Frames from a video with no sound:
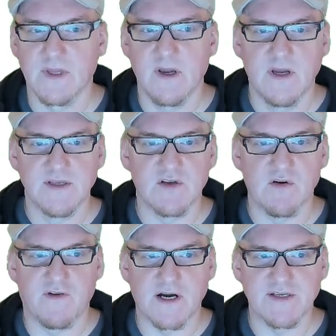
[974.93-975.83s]
So
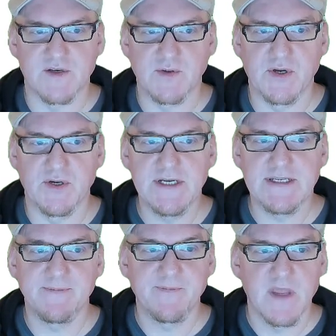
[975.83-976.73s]
far, so good.
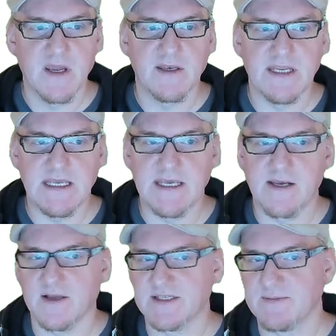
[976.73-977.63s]
The
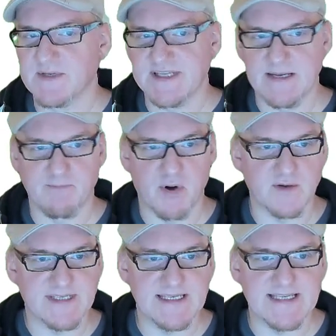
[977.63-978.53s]
customer send
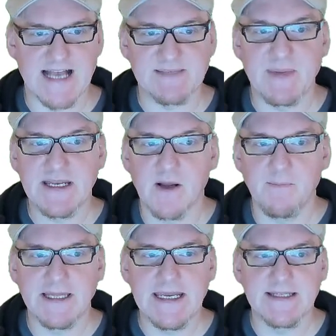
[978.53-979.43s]
process has been
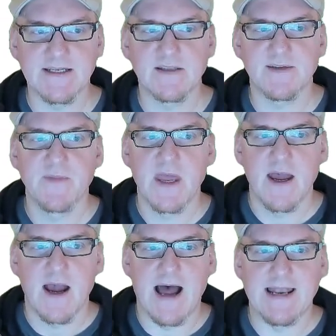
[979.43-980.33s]
completed.
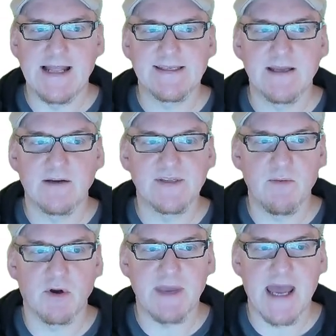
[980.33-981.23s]
And let's now see
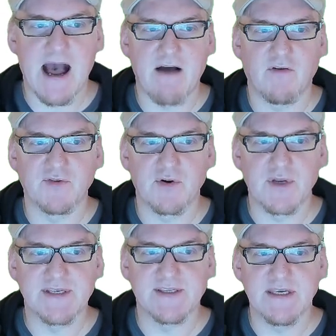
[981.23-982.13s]
what we have on the
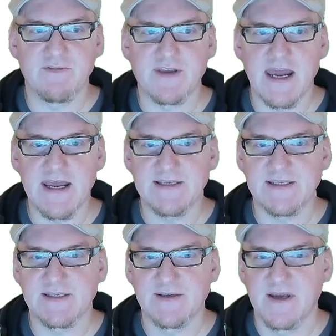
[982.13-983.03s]
receive
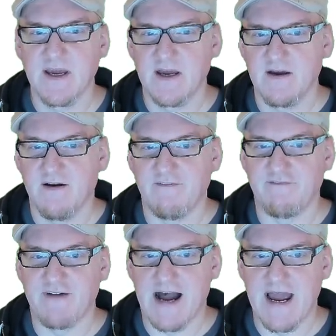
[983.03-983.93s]
case.
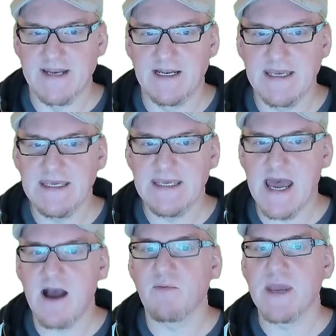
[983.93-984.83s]
Finally,
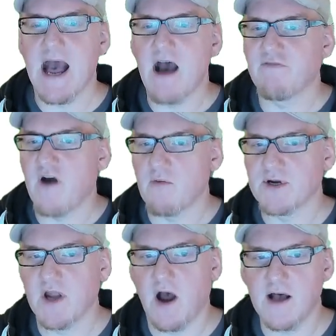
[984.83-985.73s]
yeah, we have our
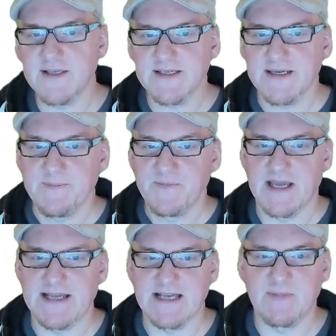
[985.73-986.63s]
task
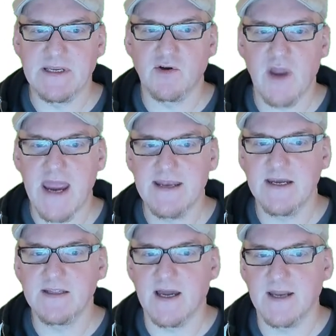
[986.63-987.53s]
that has been
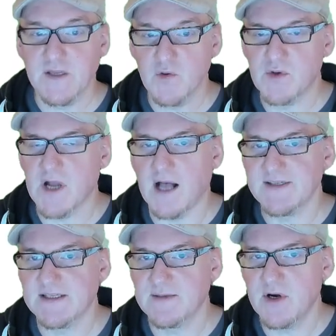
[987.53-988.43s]
created. A new
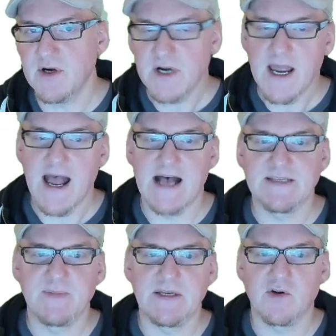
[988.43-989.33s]
customer has
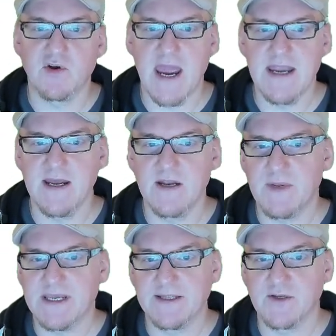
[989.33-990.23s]
been created.
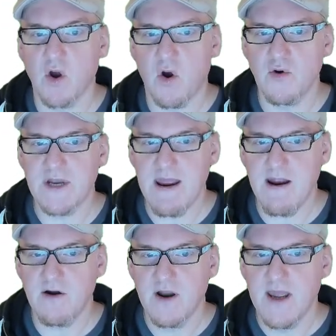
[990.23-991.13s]
We can go
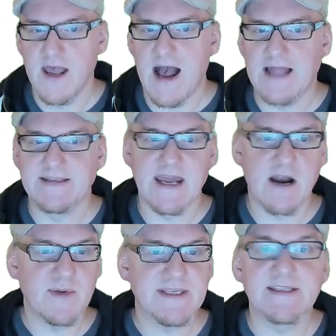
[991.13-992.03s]
there, and
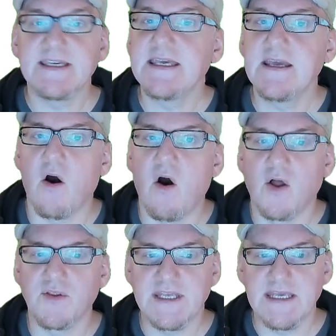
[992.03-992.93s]
there we see
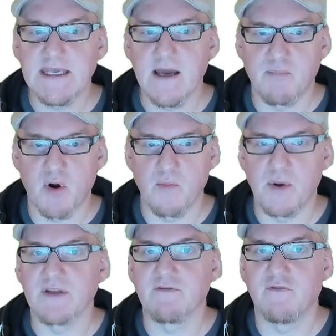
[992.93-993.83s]
on the
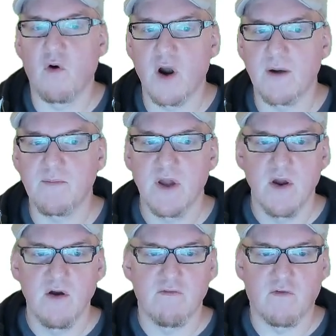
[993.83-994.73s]
appropriate form
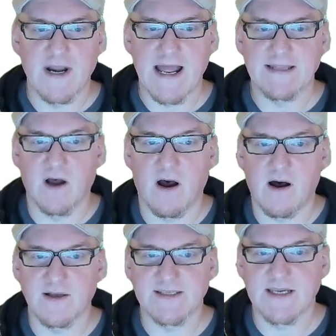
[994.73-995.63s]
for that
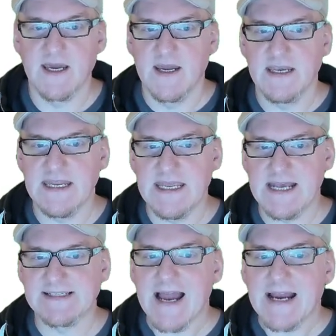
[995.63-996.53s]
task the
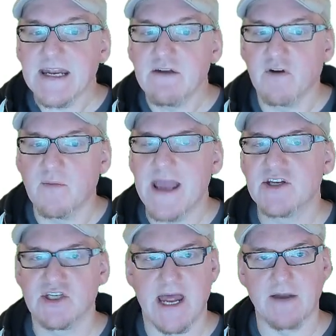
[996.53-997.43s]
exact
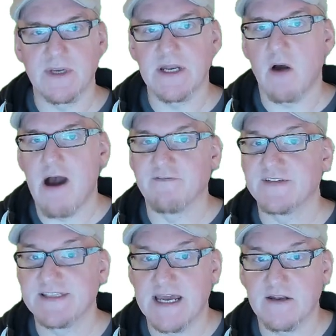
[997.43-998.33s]
information that we now have
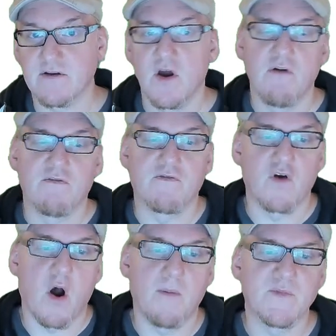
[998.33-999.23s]
sent
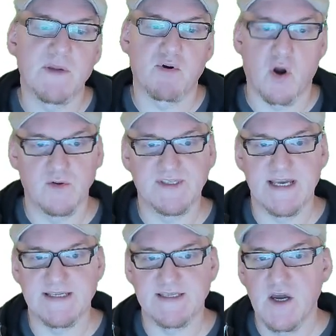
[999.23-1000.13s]
from the
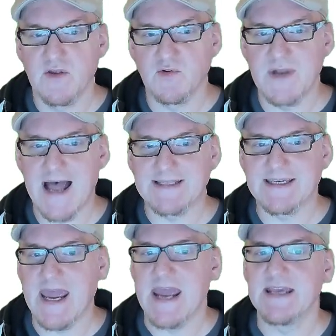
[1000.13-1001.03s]
process to that
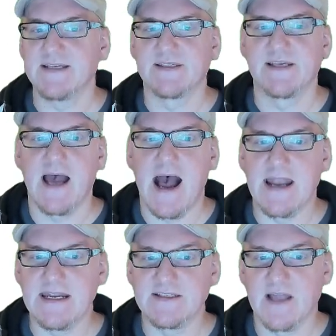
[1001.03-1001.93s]
case,
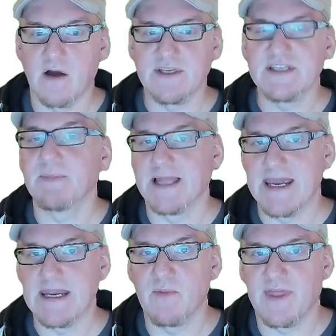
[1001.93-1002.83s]
and it is now
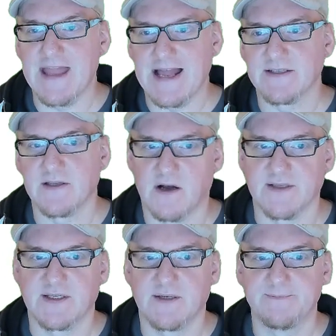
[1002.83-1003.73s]
displayed with that
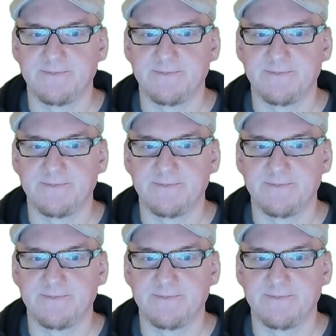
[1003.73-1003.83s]
task.